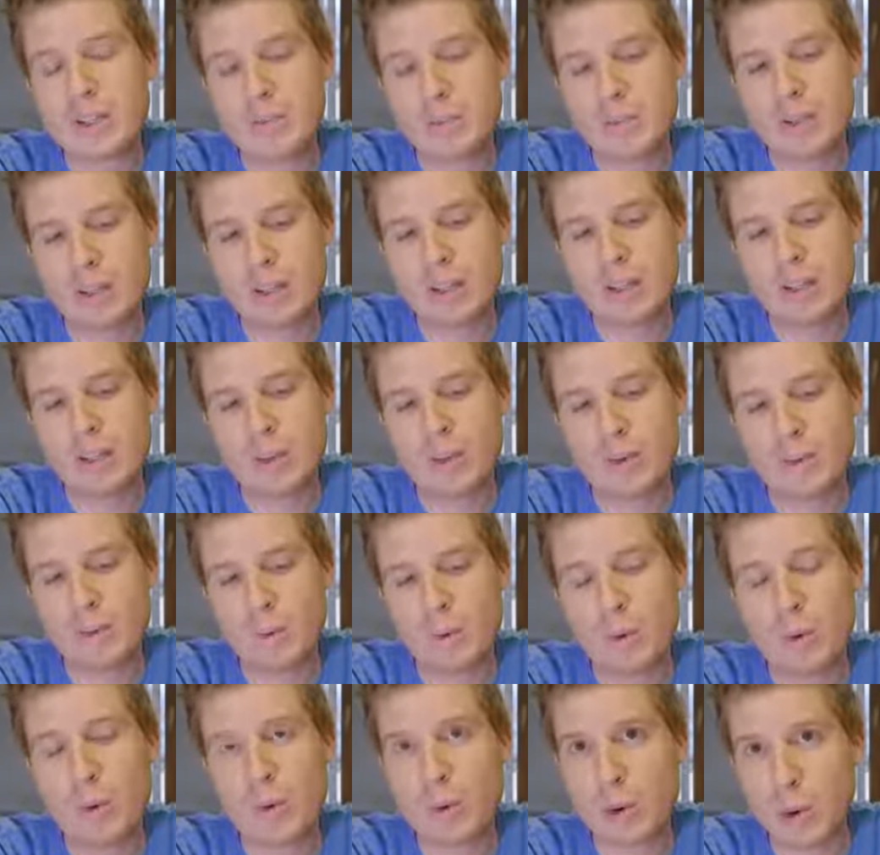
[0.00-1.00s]
to be
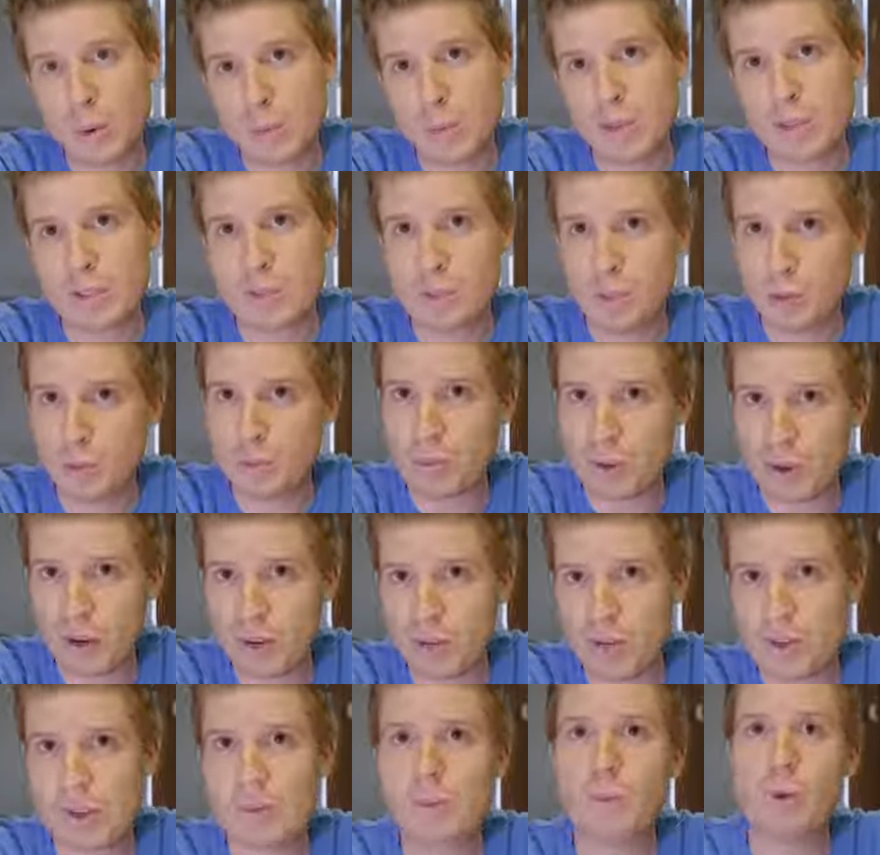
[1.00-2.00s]
more anonymous and more
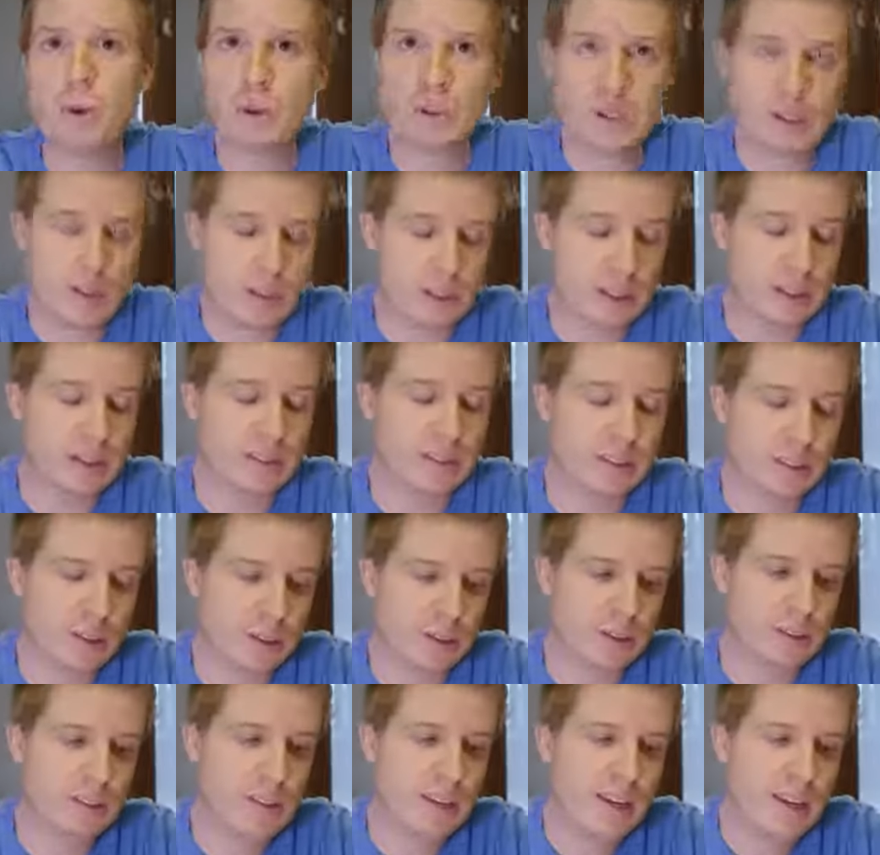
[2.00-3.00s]
private in what you're doing.
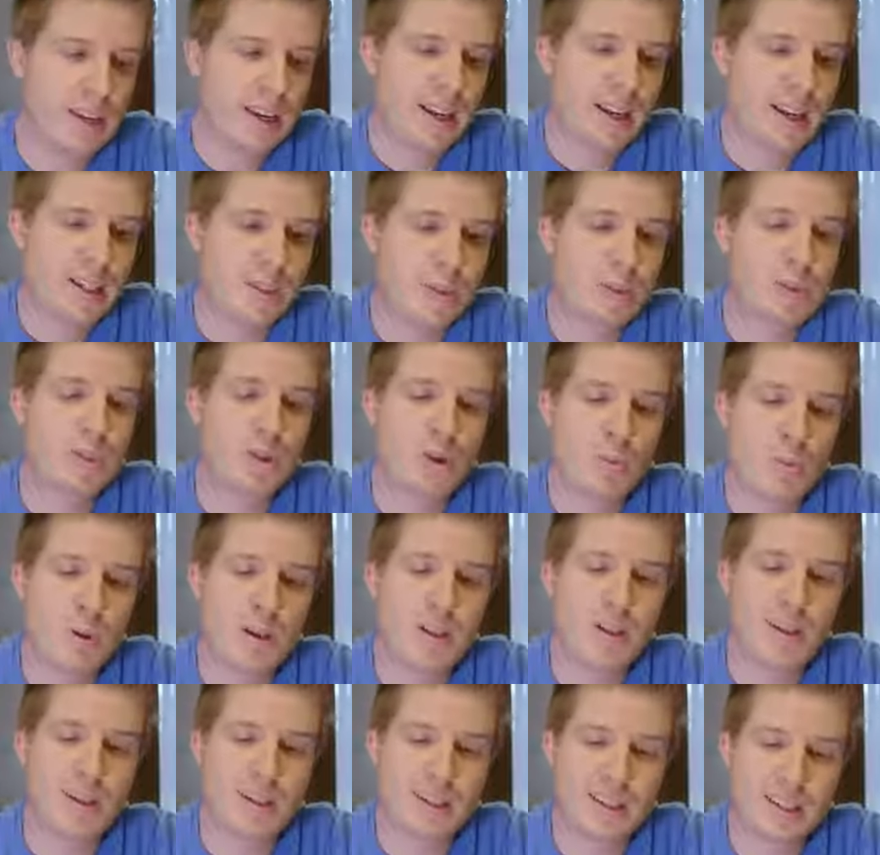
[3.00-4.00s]
So it's also a
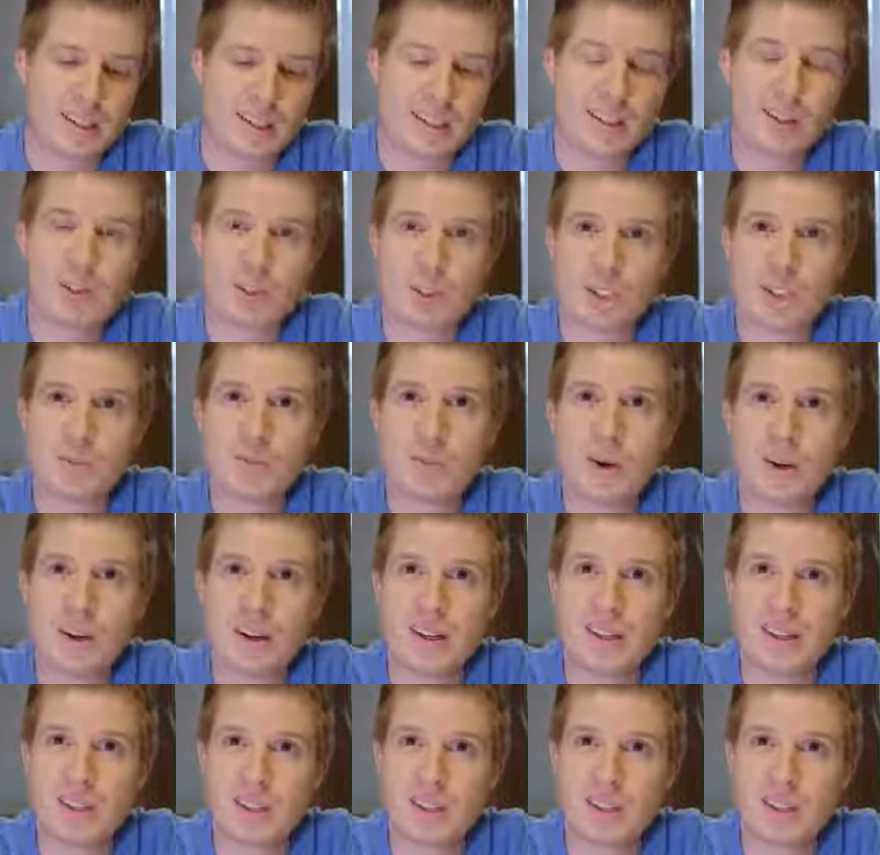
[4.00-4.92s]
bit like a secret spy